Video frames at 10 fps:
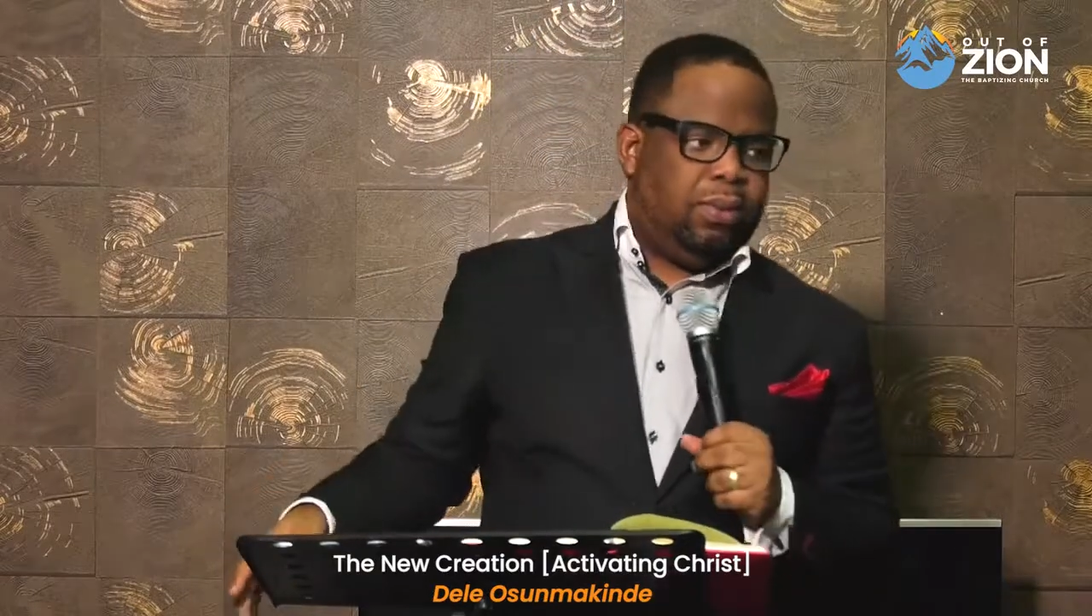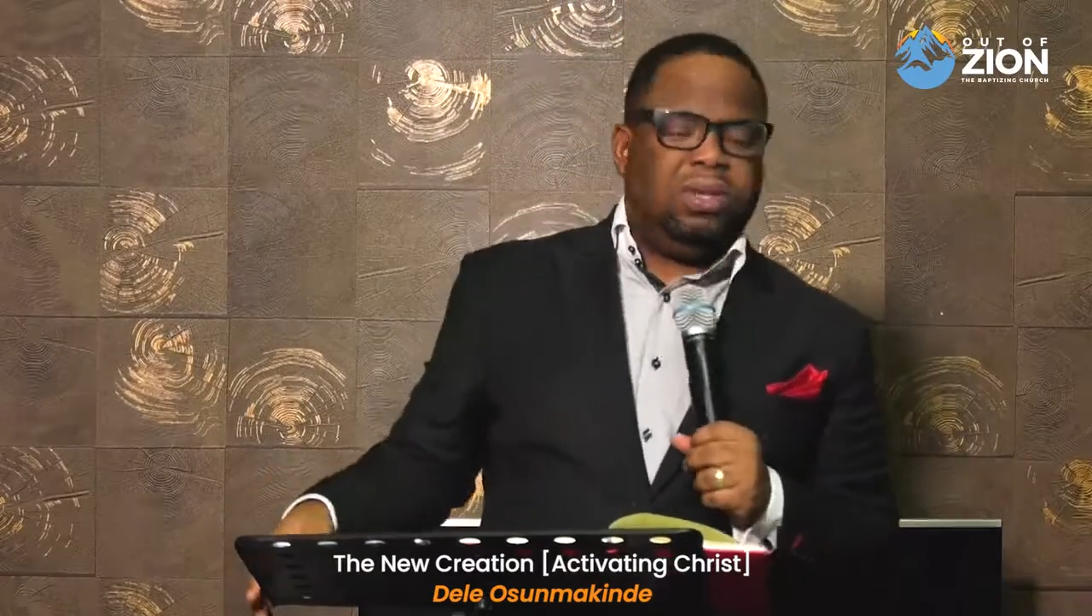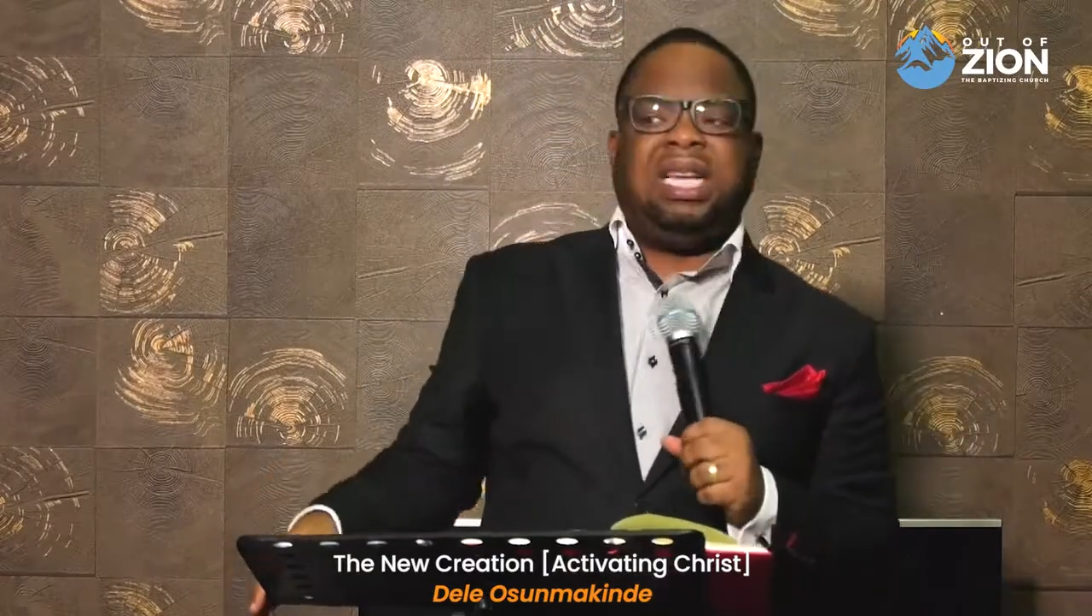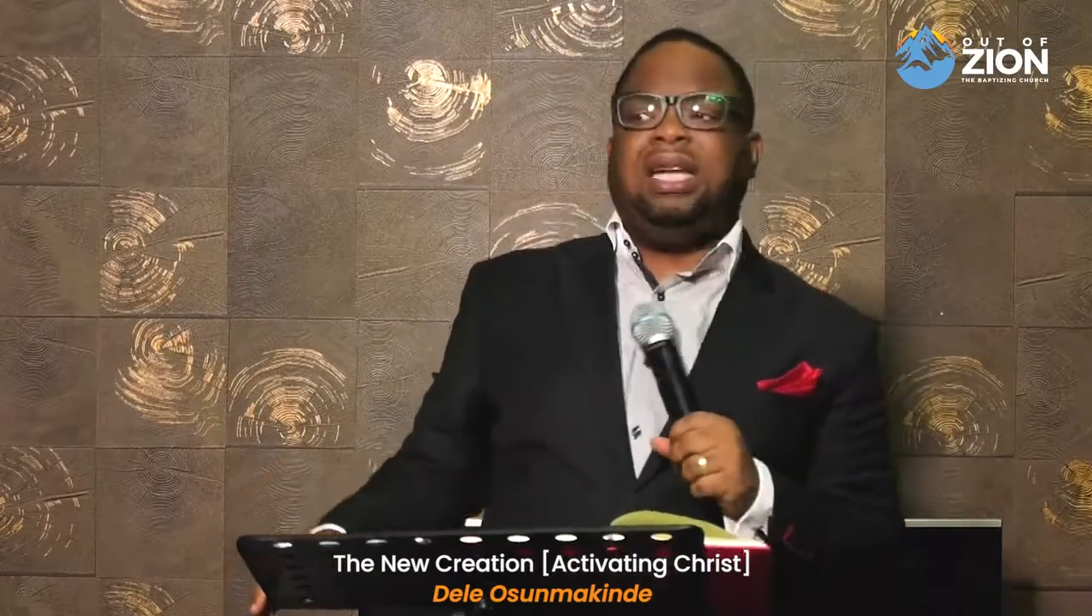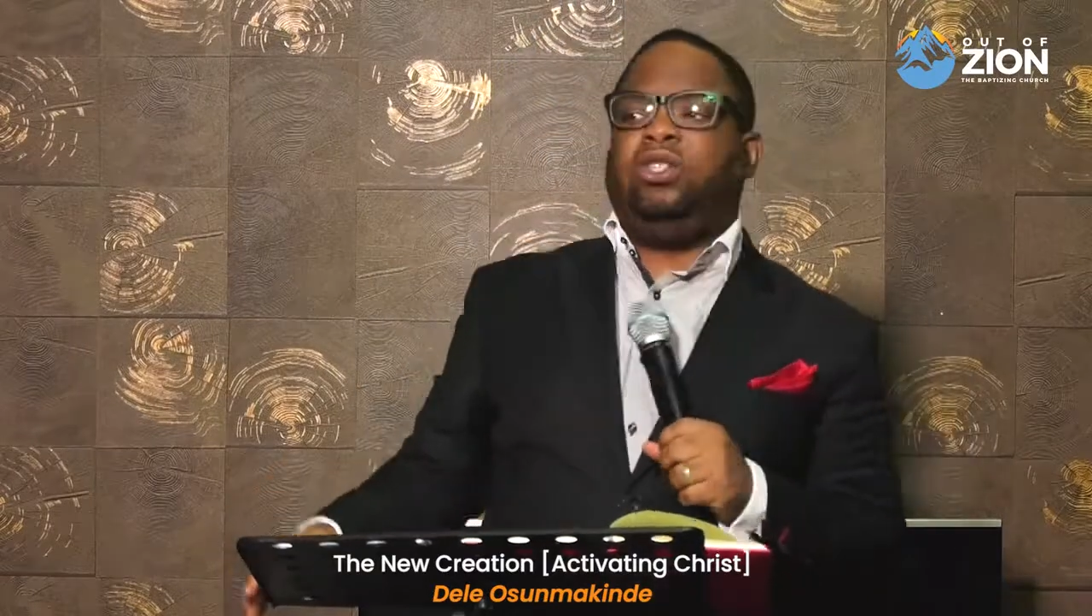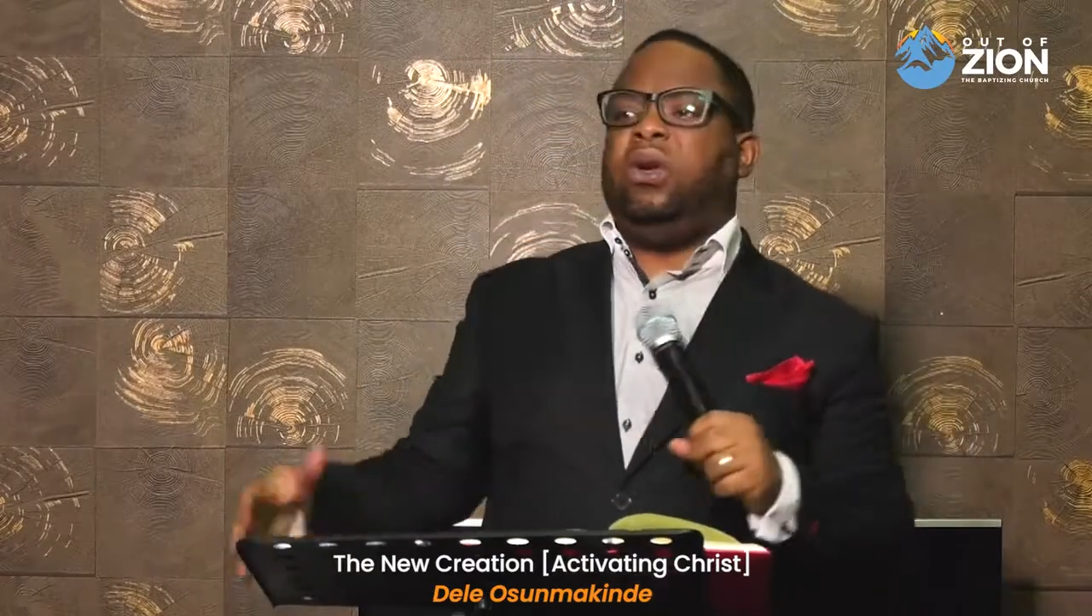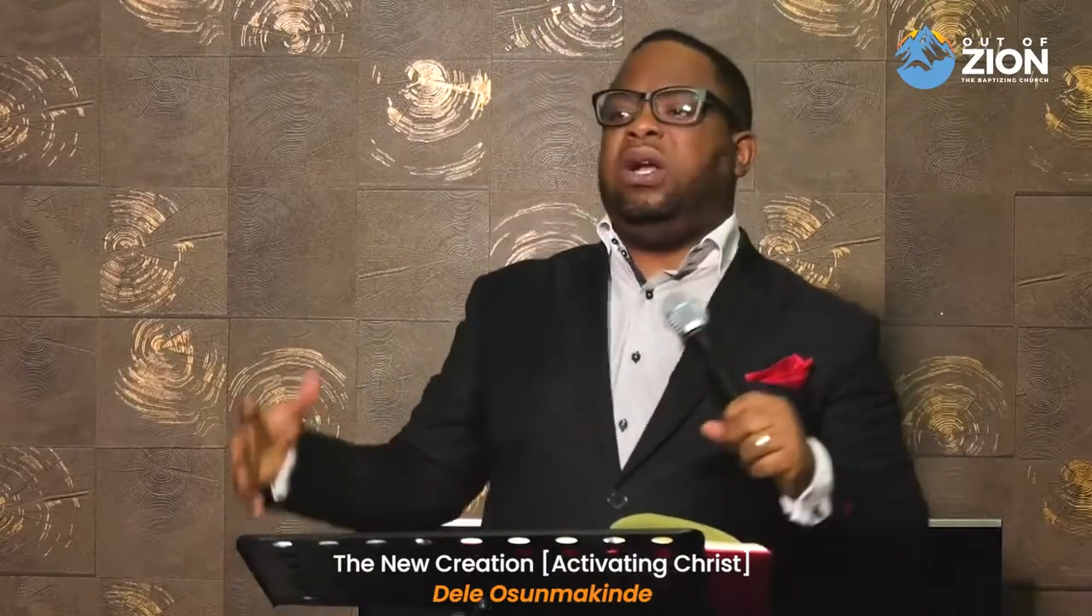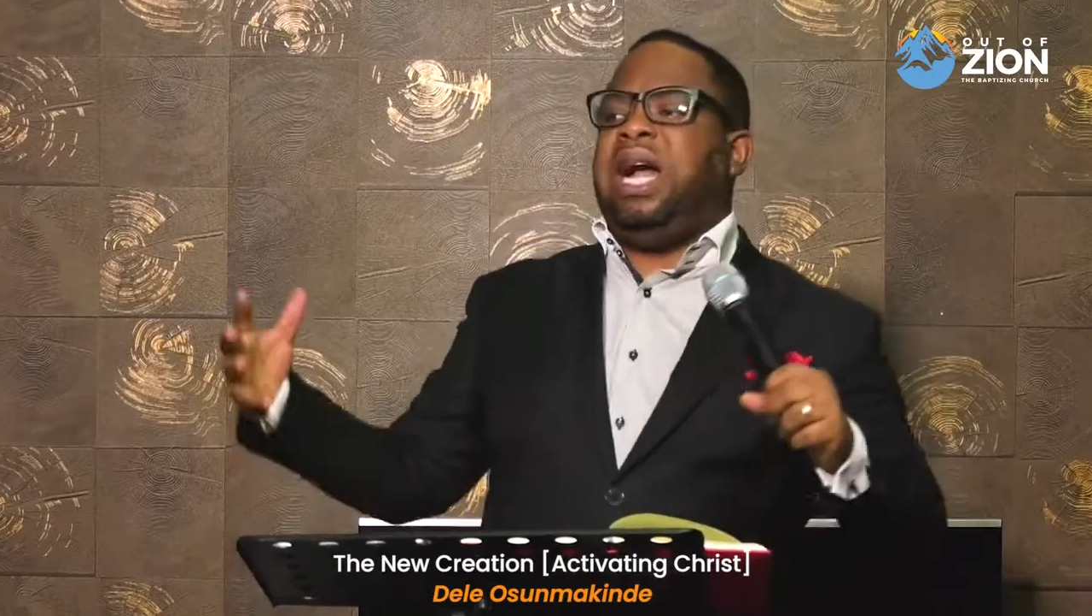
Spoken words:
Stature,